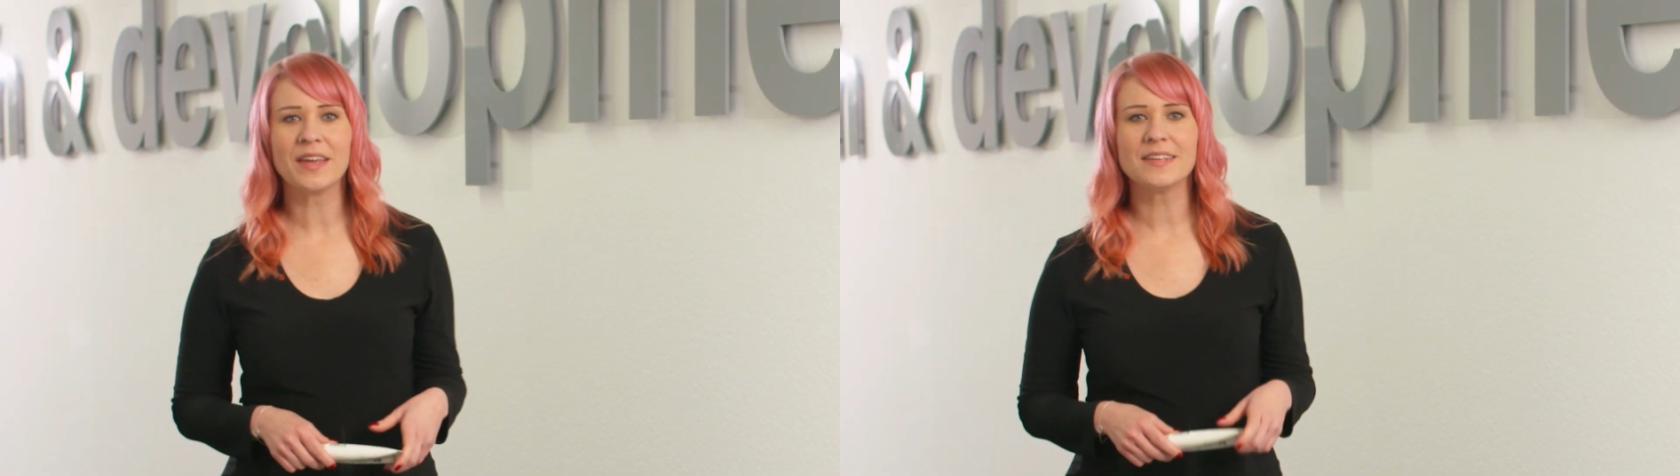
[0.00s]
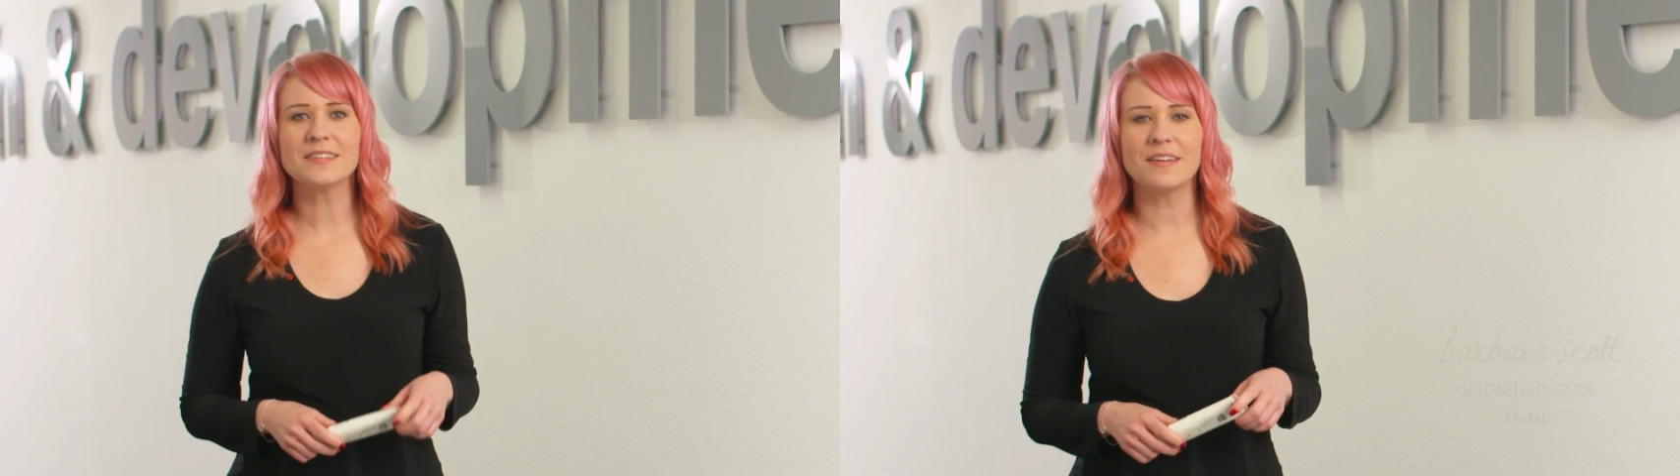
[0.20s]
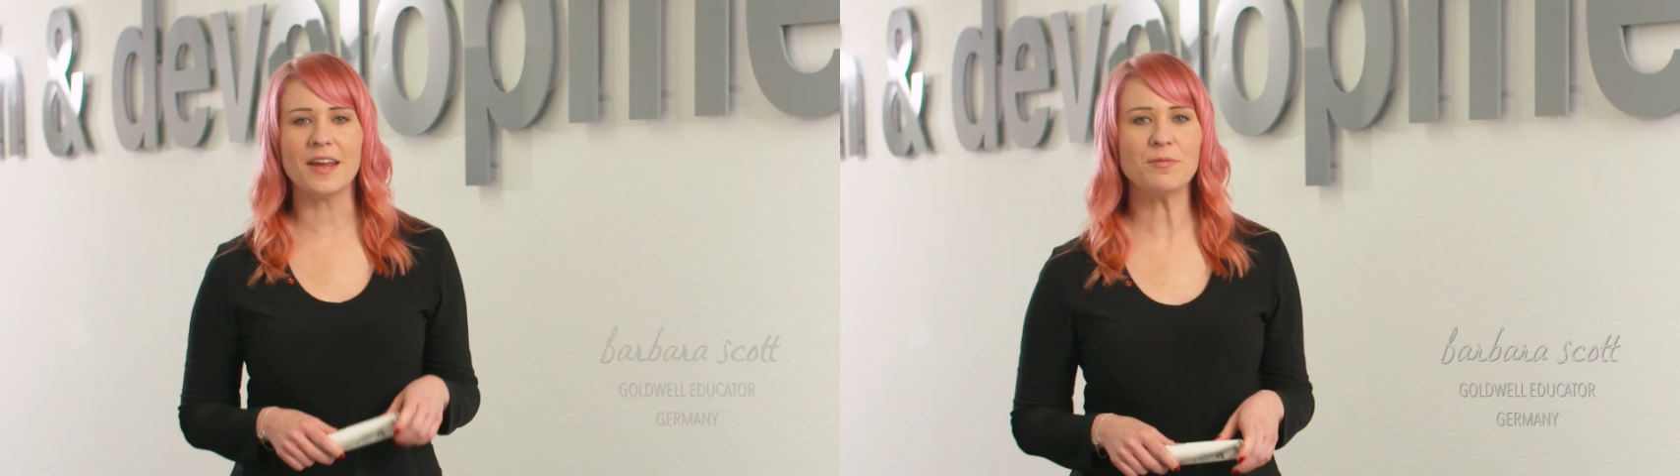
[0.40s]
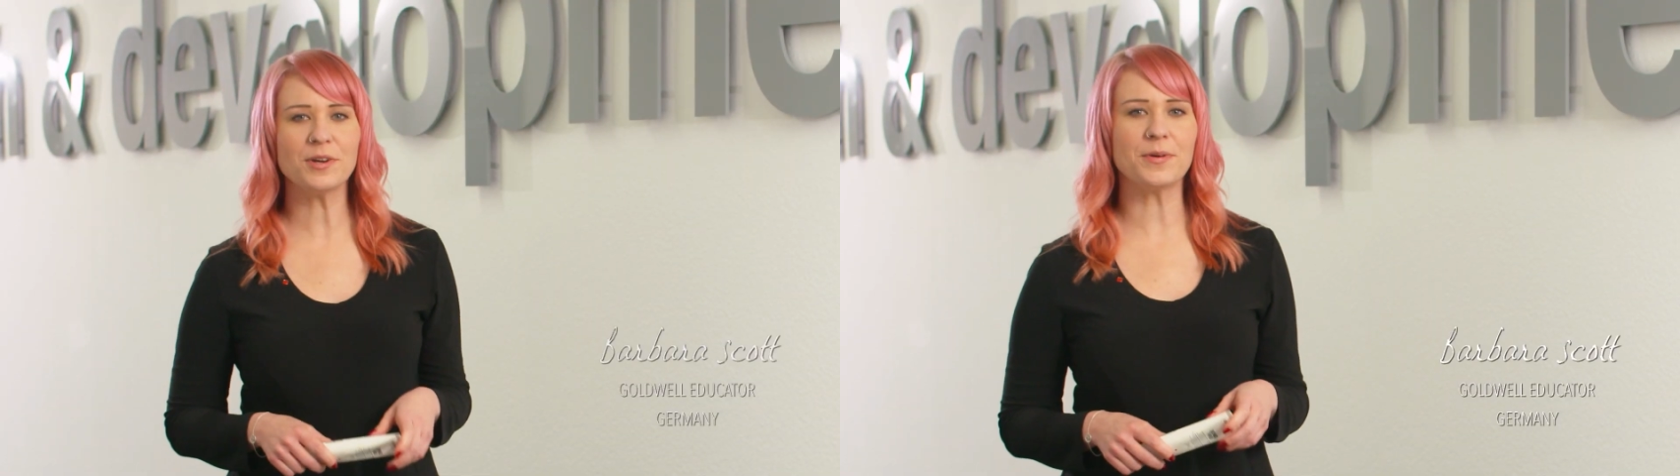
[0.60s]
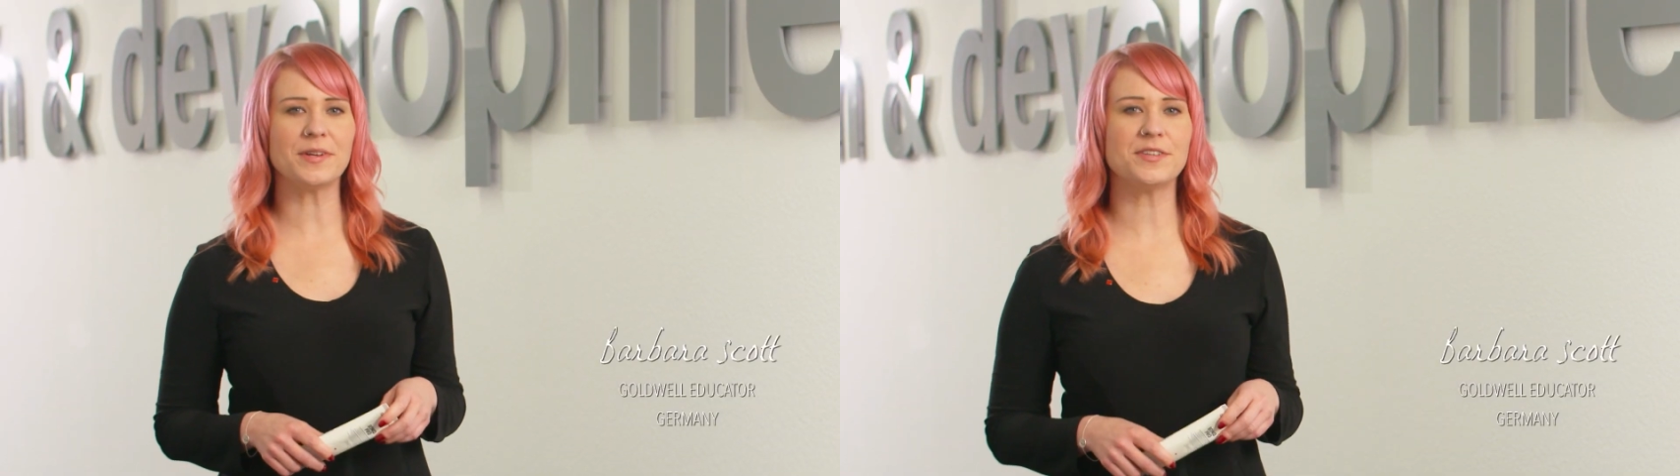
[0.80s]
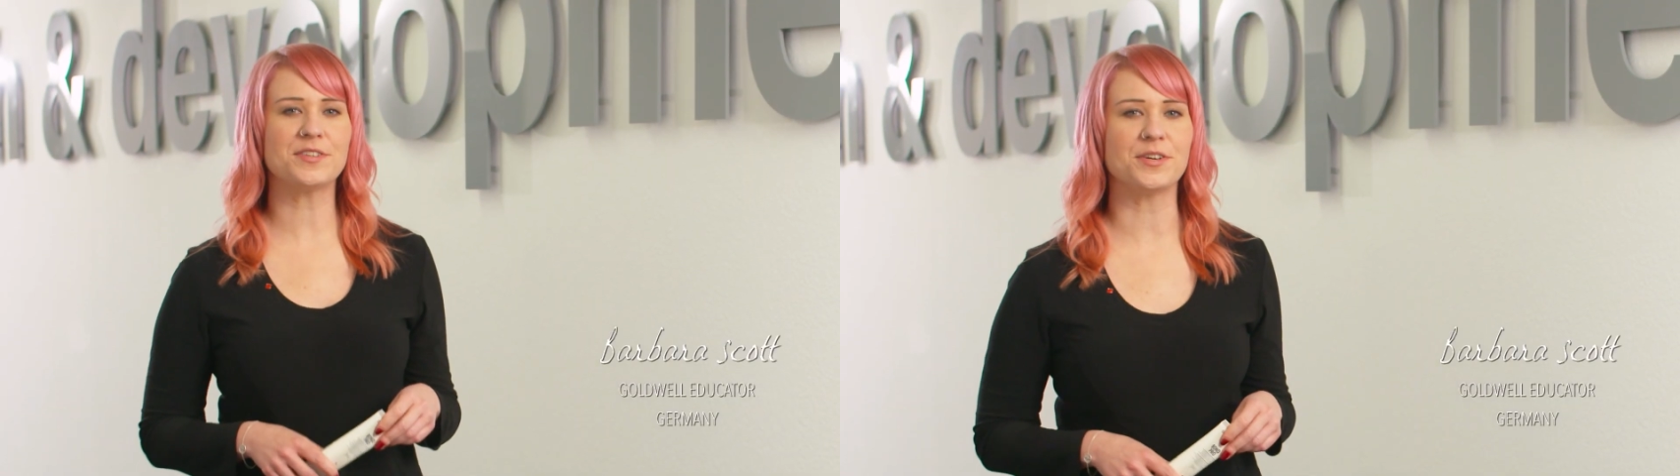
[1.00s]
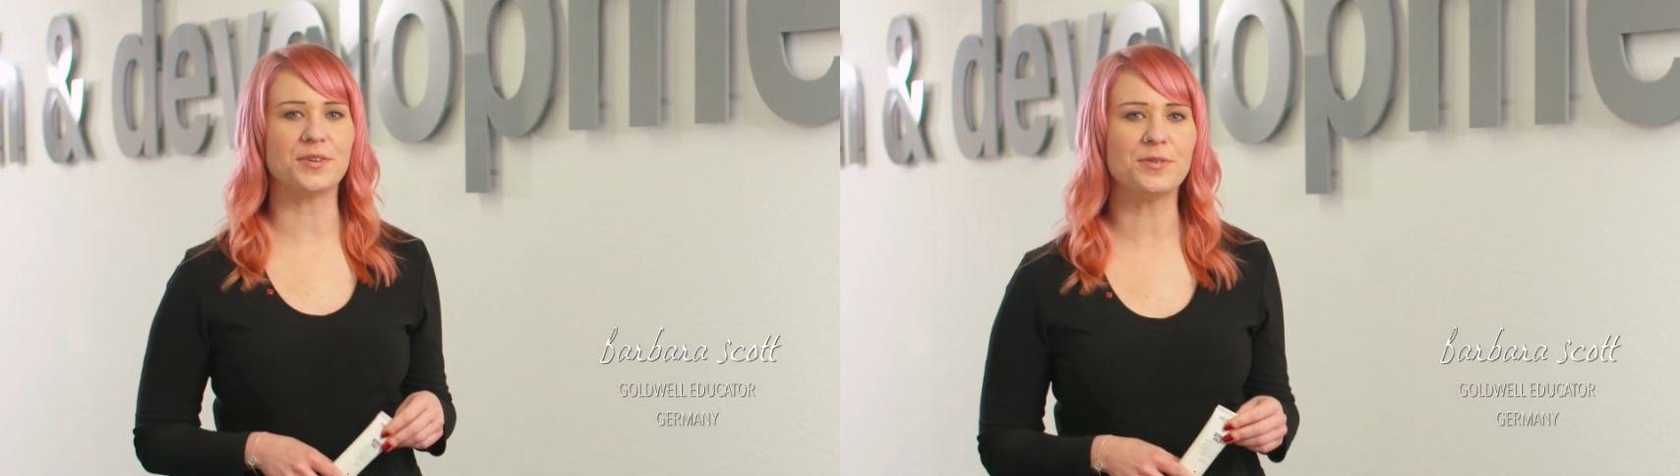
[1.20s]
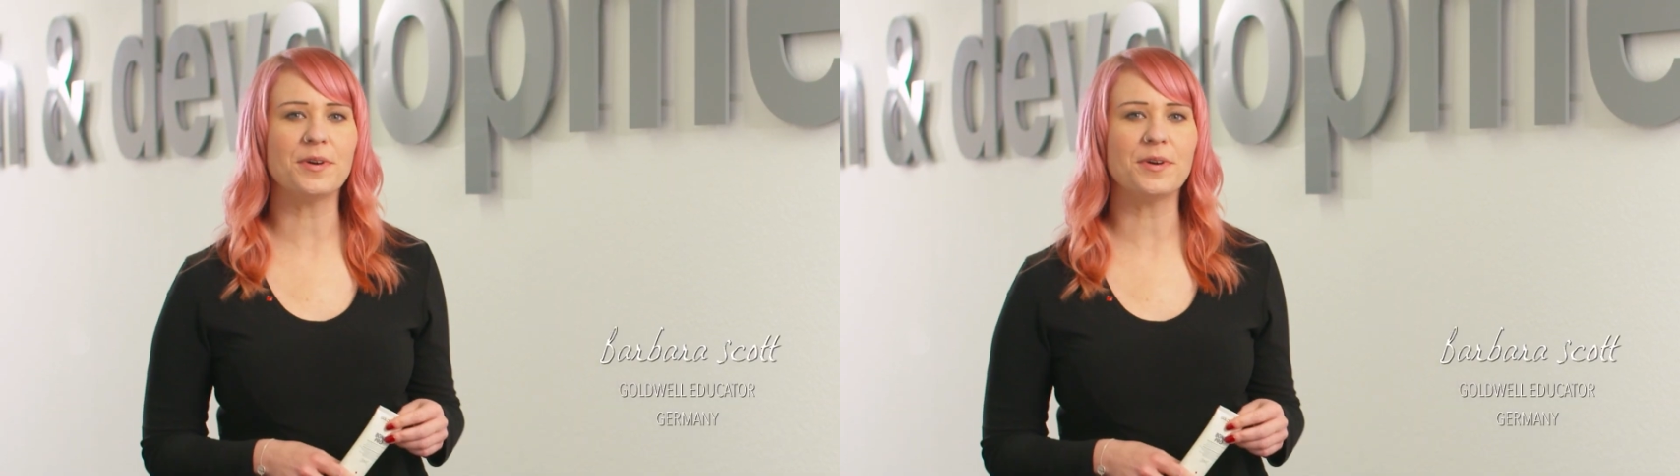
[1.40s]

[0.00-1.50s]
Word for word: Today we're going to show you